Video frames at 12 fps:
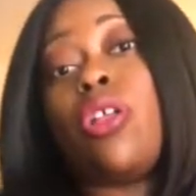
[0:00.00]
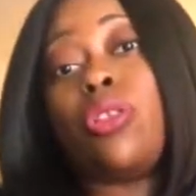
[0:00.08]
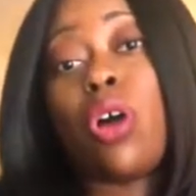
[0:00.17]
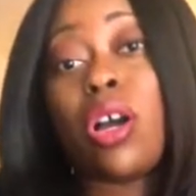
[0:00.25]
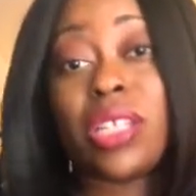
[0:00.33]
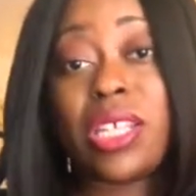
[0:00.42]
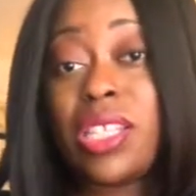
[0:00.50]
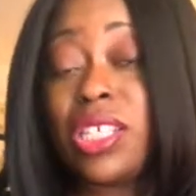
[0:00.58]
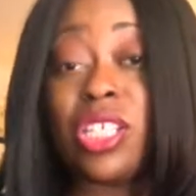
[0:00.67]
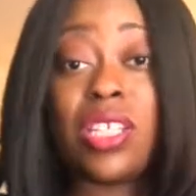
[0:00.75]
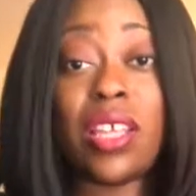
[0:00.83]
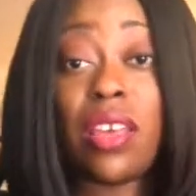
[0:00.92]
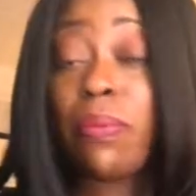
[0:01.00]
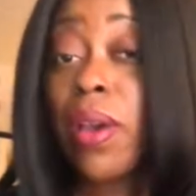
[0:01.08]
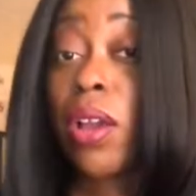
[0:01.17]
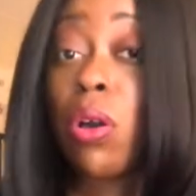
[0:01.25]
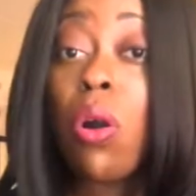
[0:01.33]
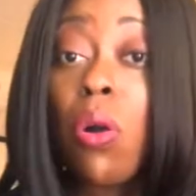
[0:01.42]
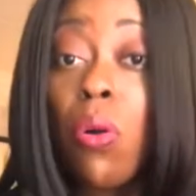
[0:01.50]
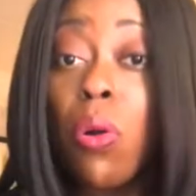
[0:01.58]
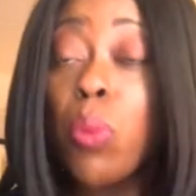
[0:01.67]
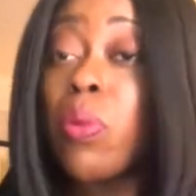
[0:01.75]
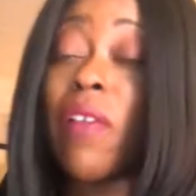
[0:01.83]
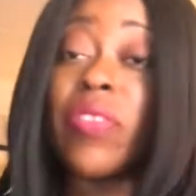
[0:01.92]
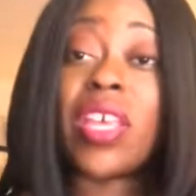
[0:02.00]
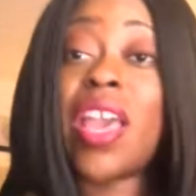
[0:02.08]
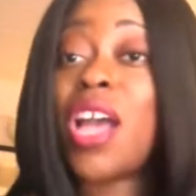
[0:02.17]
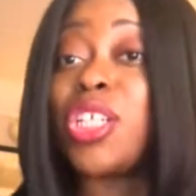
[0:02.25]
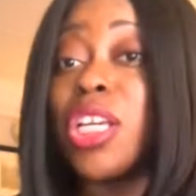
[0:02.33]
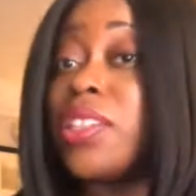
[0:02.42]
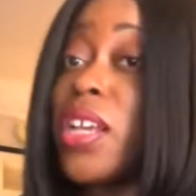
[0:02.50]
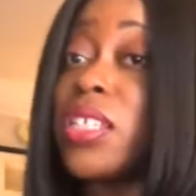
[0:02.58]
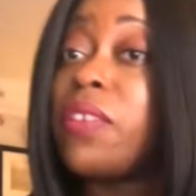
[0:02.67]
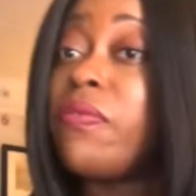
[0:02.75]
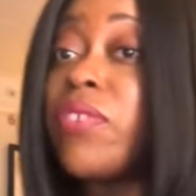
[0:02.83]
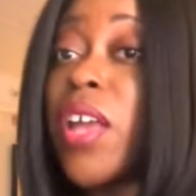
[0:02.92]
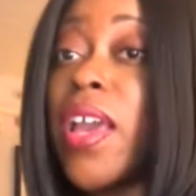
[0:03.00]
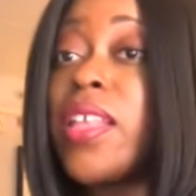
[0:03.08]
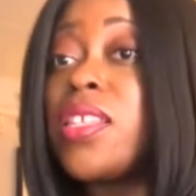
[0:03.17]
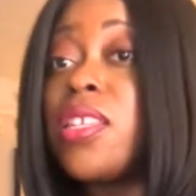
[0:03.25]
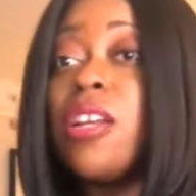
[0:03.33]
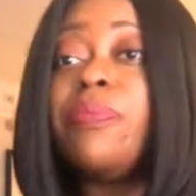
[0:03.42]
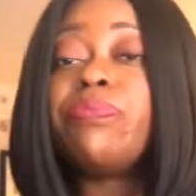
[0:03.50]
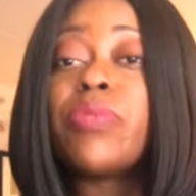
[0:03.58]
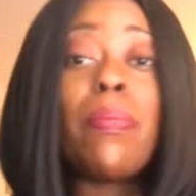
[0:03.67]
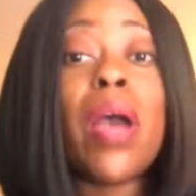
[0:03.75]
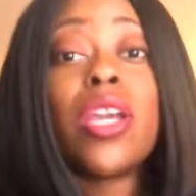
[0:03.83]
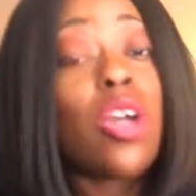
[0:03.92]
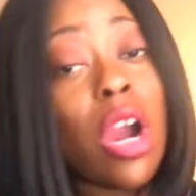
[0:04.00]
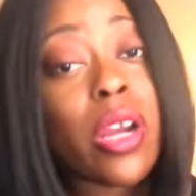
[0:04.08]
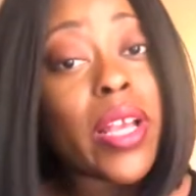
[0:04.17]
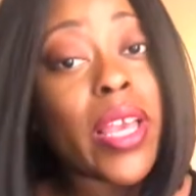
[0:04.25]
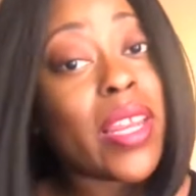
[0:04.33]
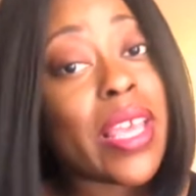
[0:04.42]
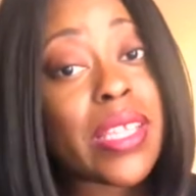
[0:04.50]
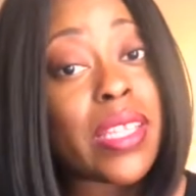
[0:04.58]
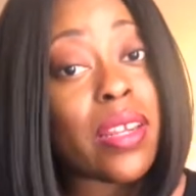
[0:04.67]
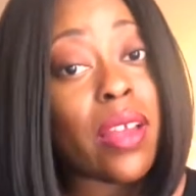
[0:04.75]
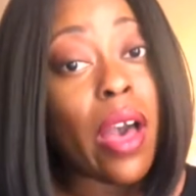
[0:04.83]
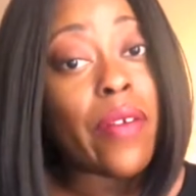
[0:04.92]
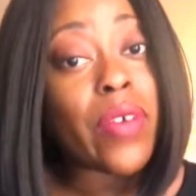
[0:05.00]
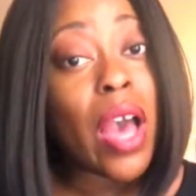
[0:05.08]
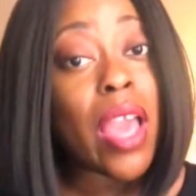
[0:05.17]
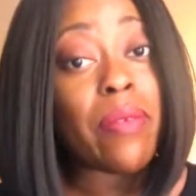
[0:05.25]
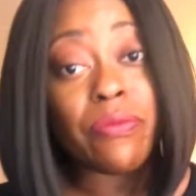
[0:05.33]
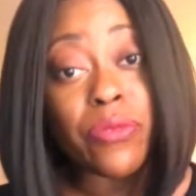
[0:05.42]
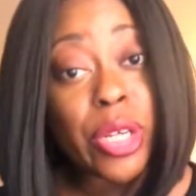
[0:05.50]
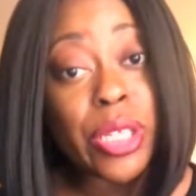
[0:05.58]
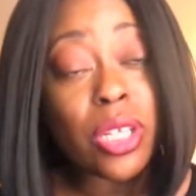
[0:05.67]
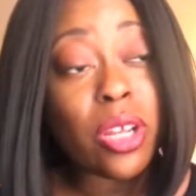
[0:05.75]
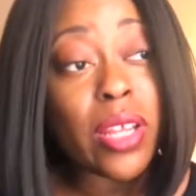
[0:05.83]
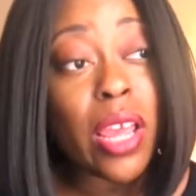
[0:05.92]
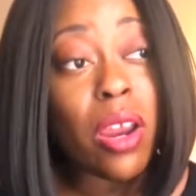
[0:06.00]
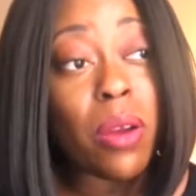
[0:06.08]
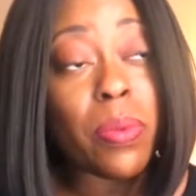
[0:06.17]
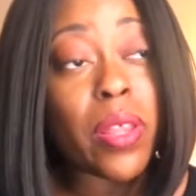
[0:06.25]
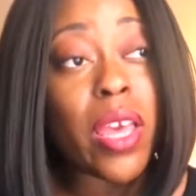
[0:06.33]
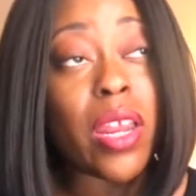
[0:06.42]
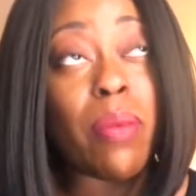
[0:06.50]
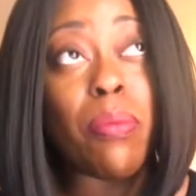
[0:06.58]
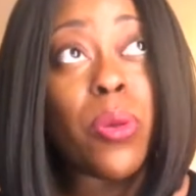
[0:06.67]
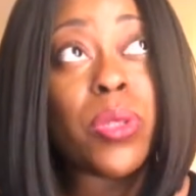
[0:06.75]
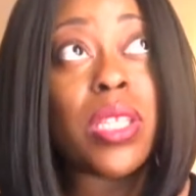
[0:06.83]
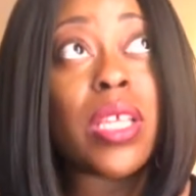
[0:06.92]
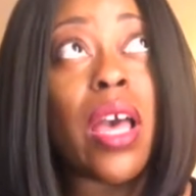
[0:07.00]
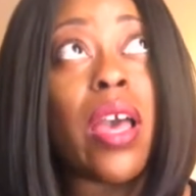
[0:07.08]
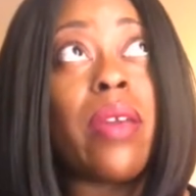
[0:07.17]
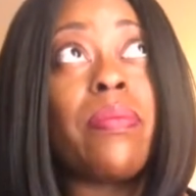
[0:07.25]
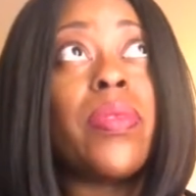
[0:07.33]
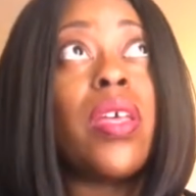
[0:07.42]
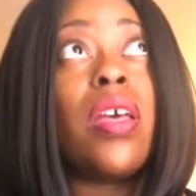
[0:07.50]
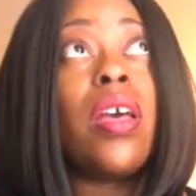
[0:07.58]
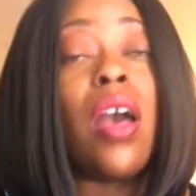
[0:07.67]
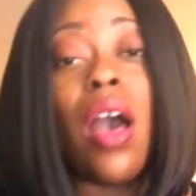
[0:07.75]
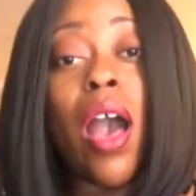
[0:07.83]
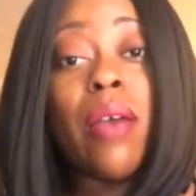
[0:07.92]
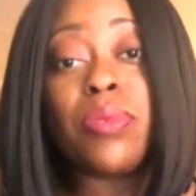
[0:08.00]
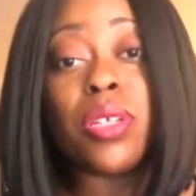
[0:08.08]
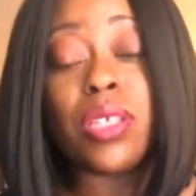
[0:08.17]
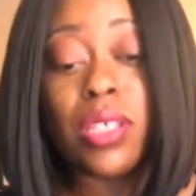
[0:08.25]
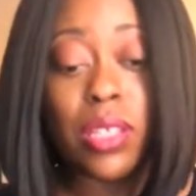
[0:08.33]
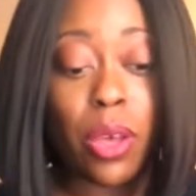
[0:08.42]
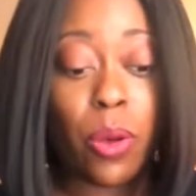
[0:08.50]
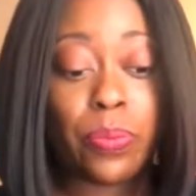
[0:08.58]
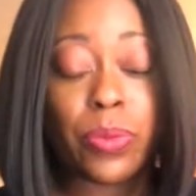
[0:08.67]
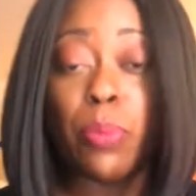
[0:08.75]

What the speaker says: on long distances to get back home, I have to catch connecting flights. My cardigan isn't enough. I'm freezing on the airplane, and most of the time, I'm just, nope,